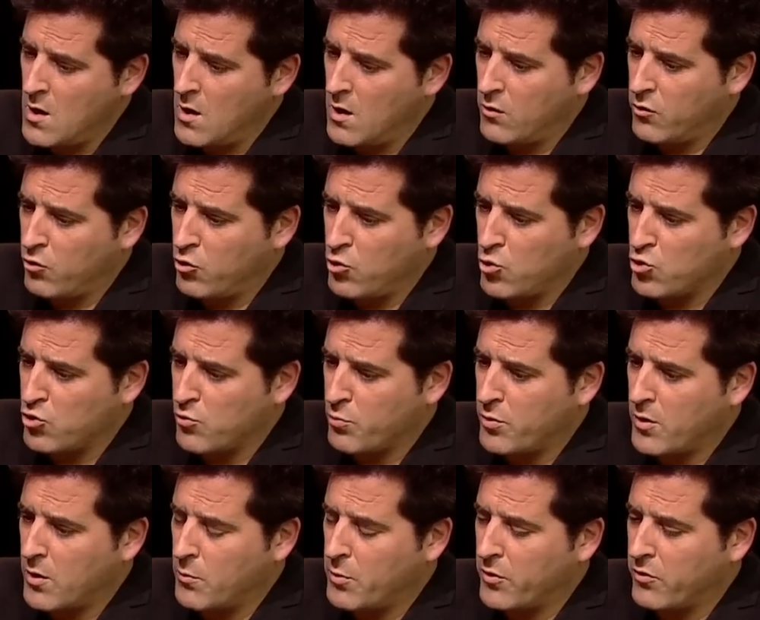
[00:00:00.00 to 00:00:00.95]
It's huge.
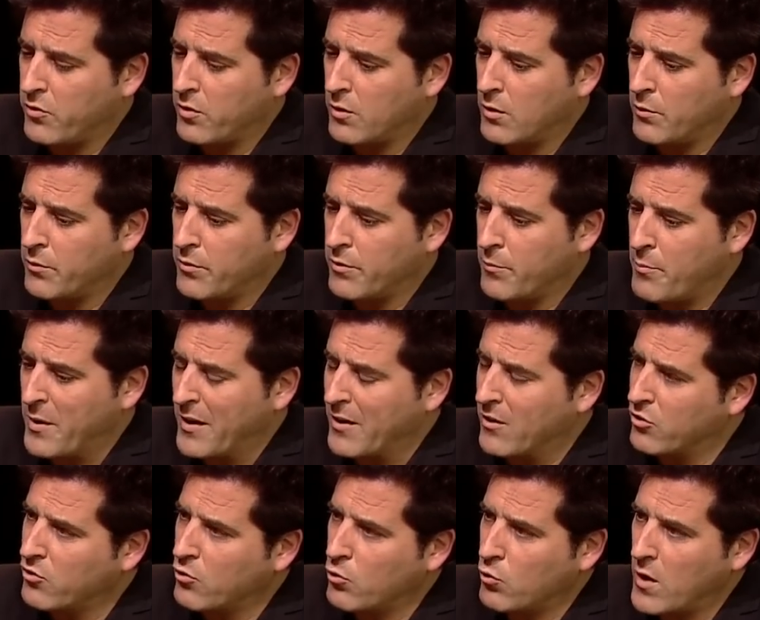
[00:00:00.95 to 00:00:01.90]
Probably the
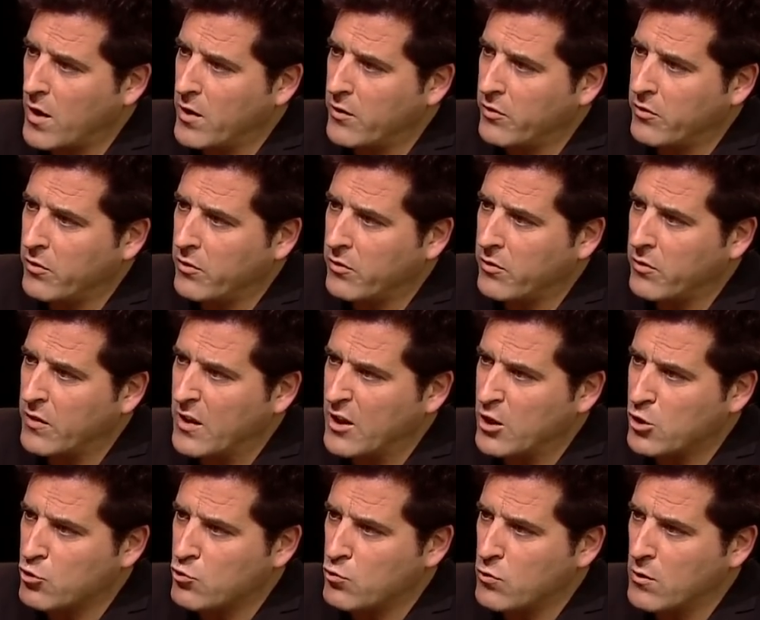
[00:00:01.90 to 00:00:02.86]
biggest crisis in the
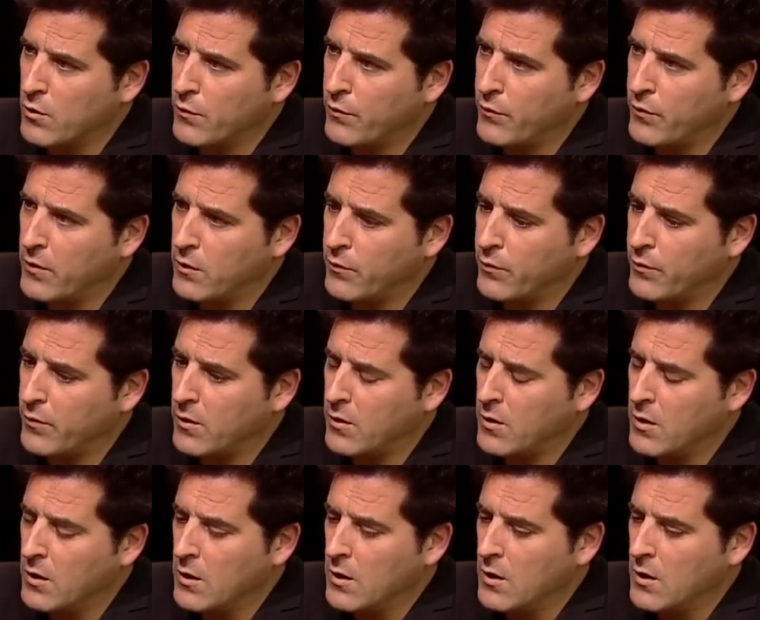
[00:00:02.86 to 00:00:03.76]
history of FIFA.